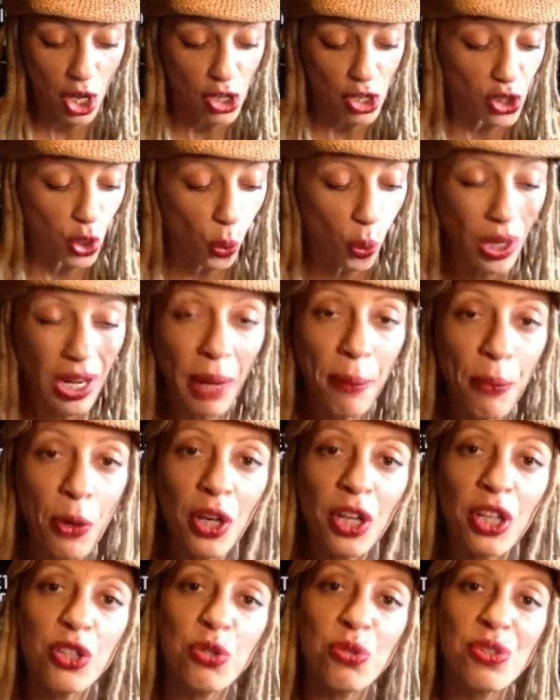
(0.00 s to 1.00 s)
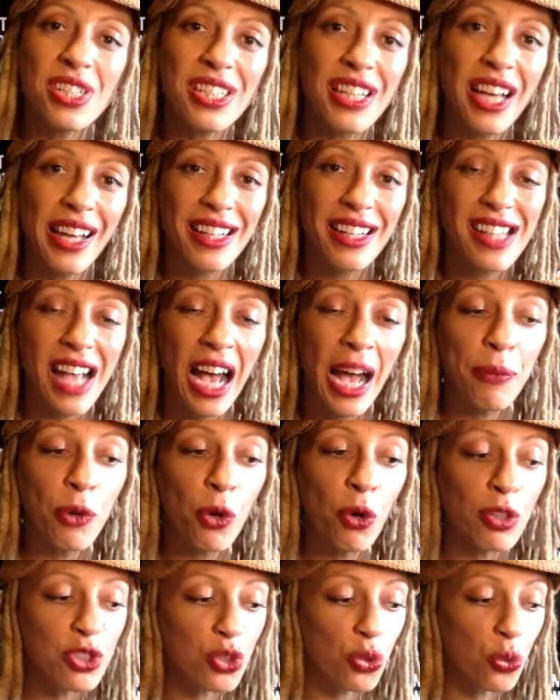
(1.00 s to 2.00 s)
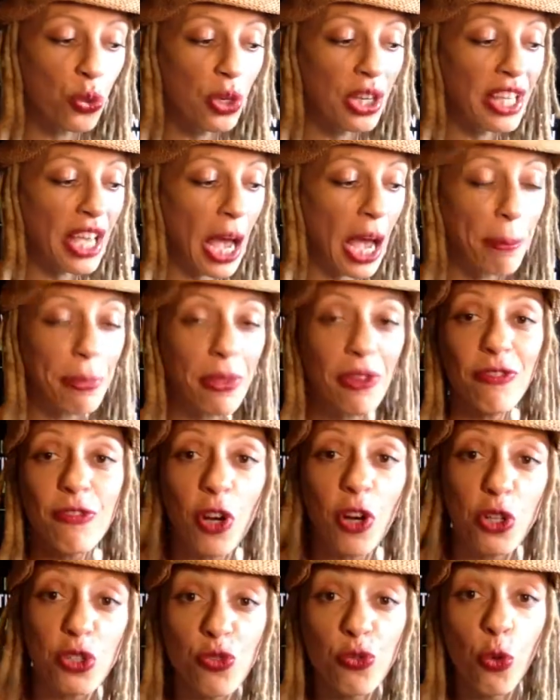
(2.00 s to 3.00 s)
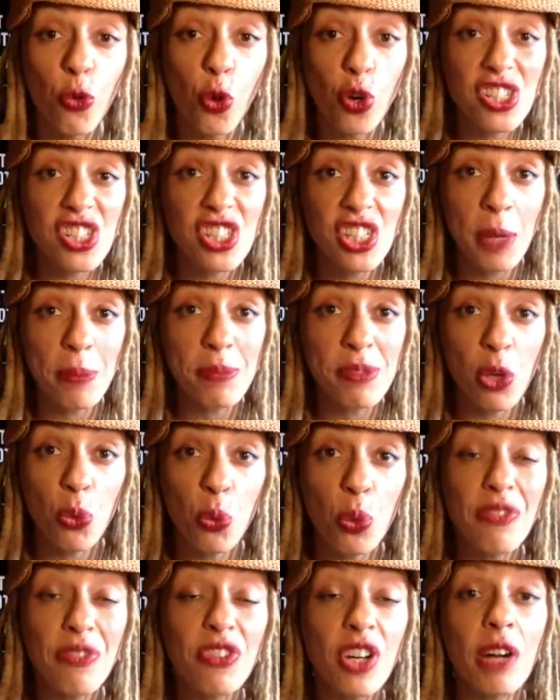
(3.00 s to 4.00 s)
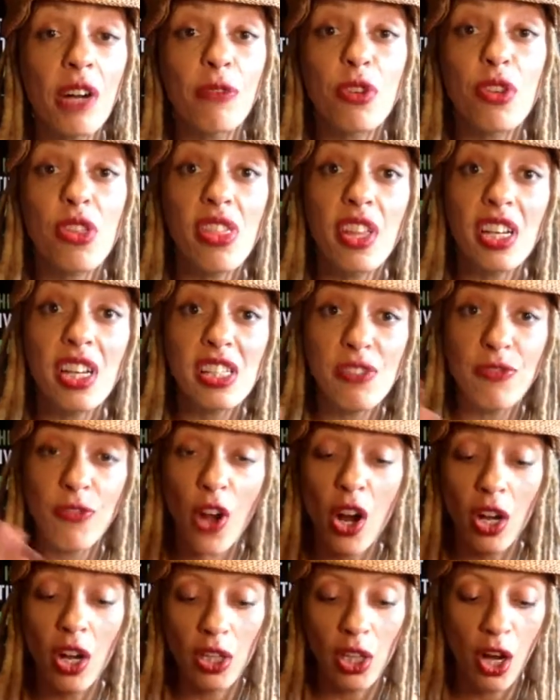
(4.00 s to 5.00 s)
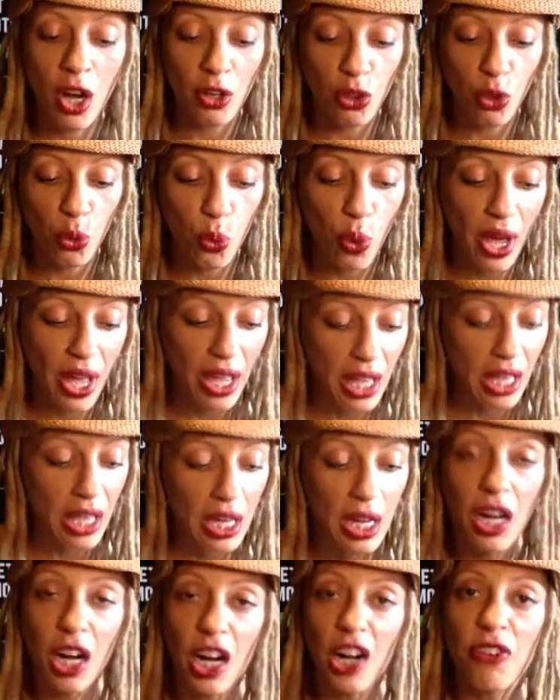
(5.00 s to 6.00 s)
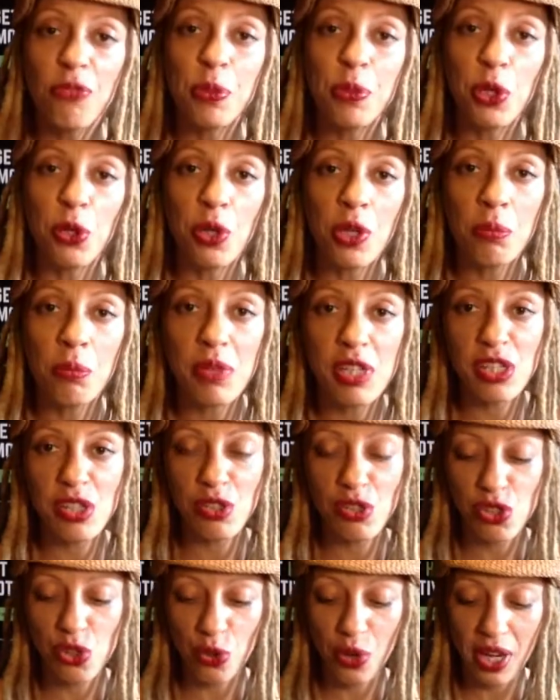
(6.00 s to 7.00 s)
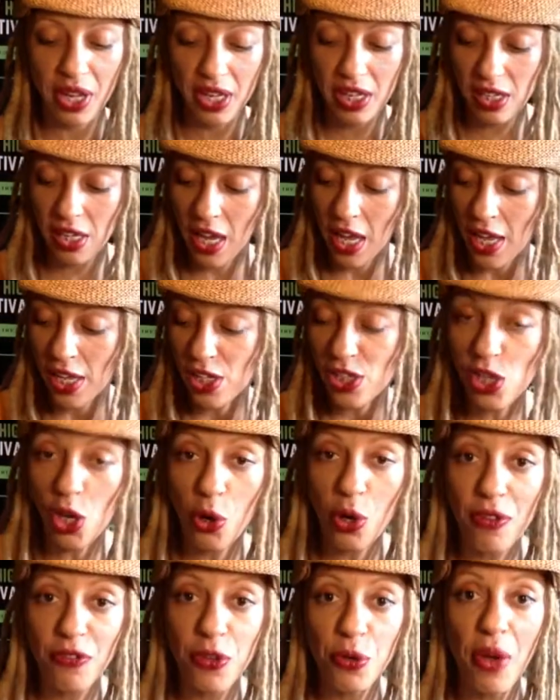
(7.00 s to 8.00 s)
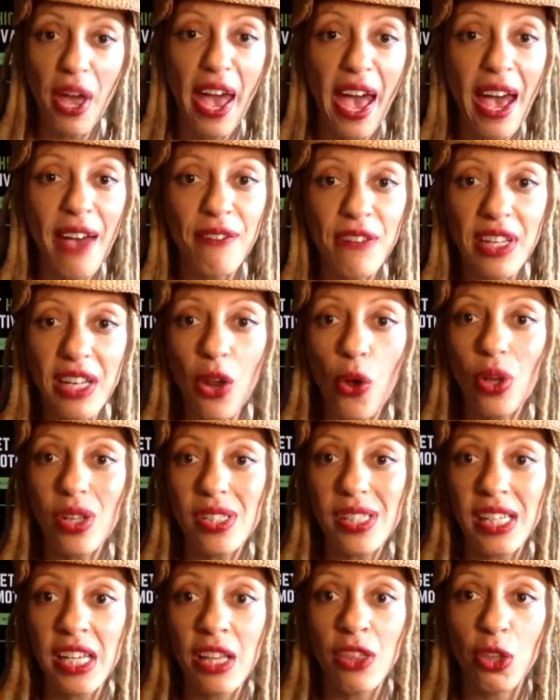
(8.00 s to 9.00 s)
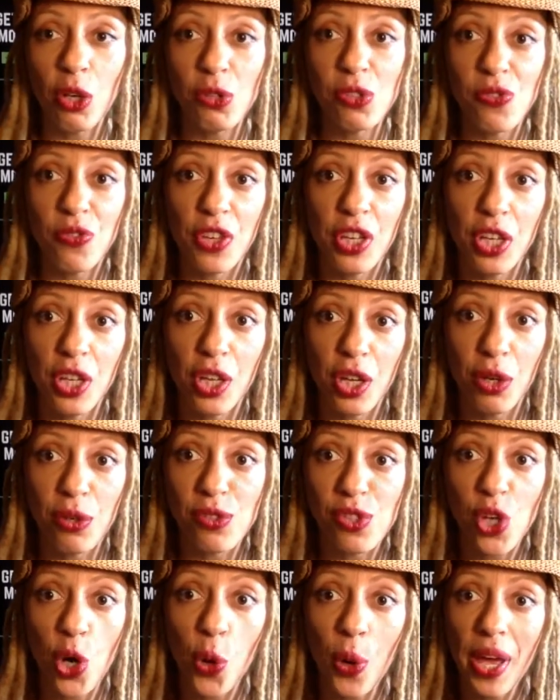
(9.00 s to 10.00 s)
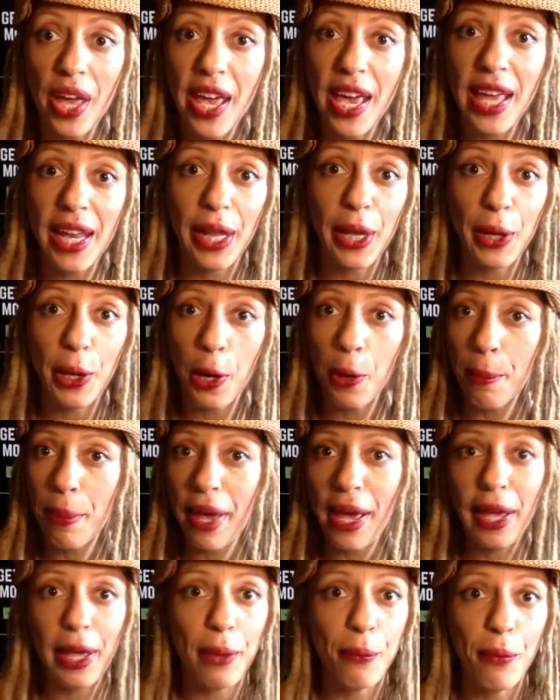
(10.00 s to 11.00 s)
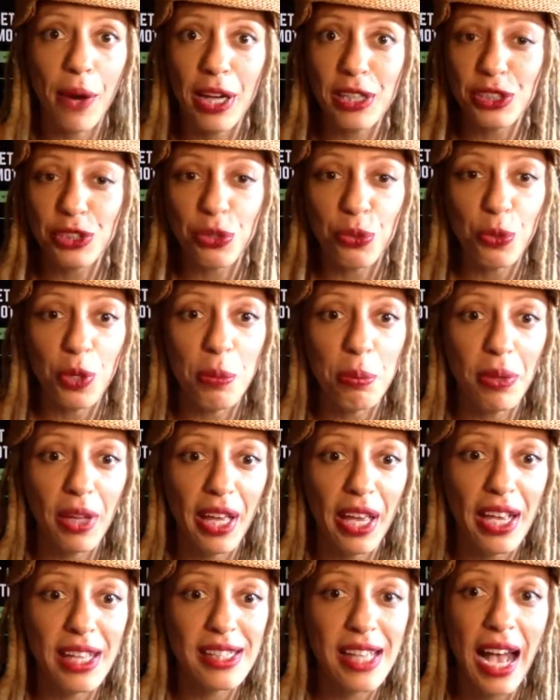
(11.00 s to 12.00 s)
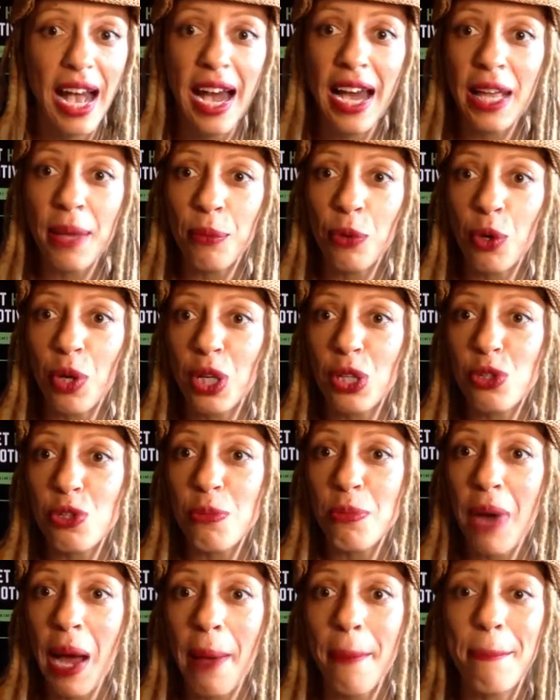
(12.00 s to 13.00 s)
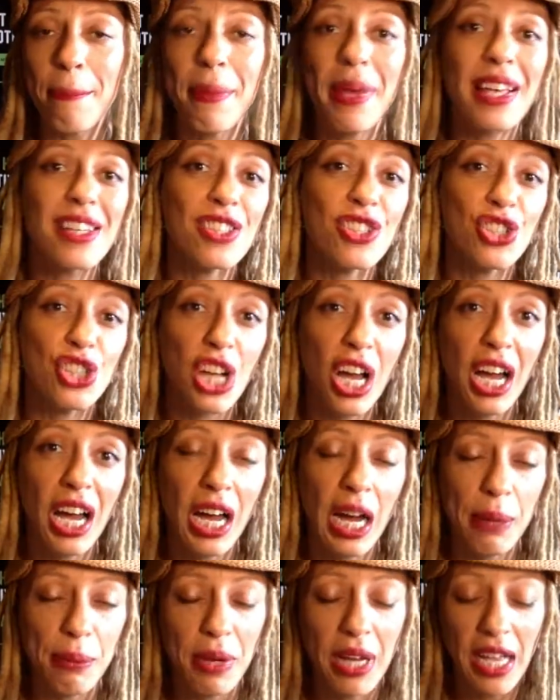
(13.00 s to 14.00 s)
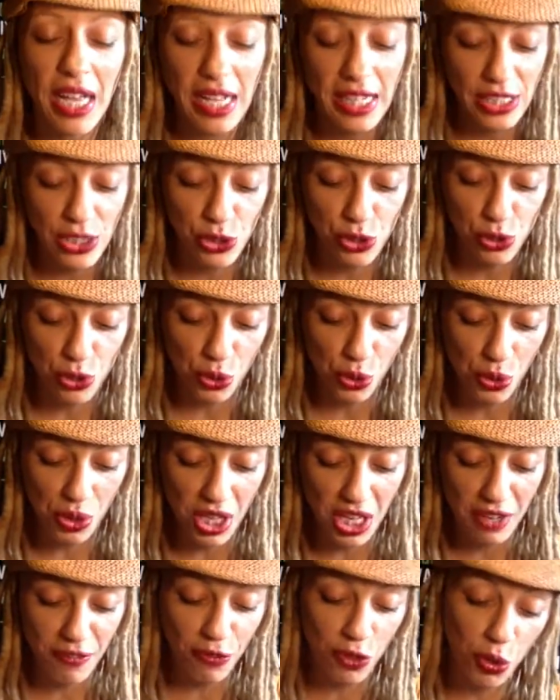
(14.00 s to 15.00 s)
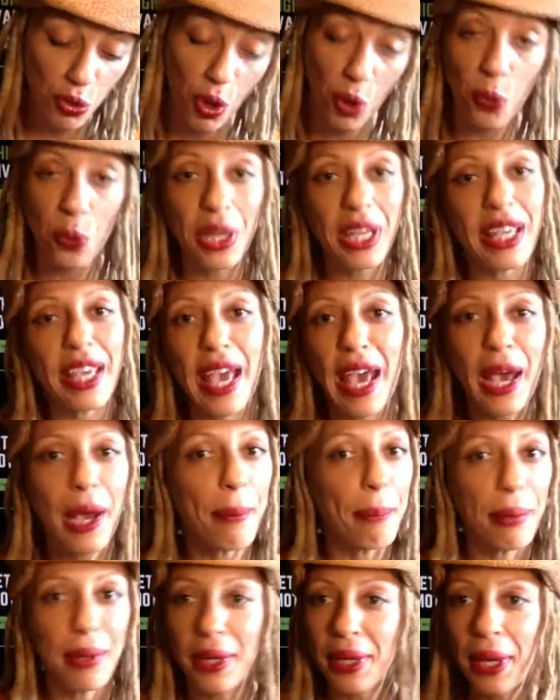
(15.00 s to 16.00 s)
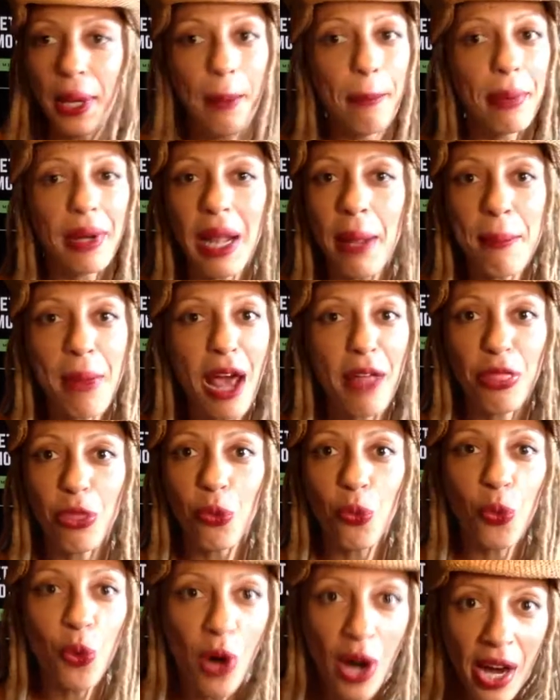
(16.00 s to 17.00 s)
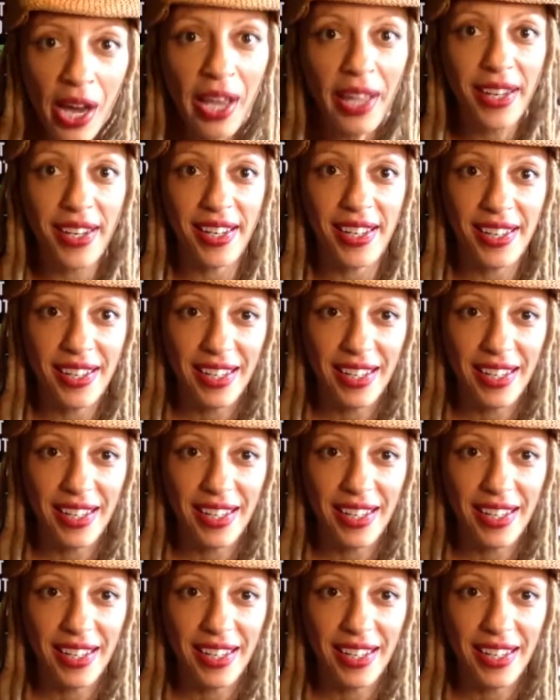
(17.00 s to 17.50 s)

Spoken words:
So what I'm going to do tonight is I'm going to recap the first 4 steps that we've covered thus far along the way of building business credit. So if you haven't seen those videos, go ahead and go back and watch the replays. I am going to do my best job to give you a recap, but I'm not the one.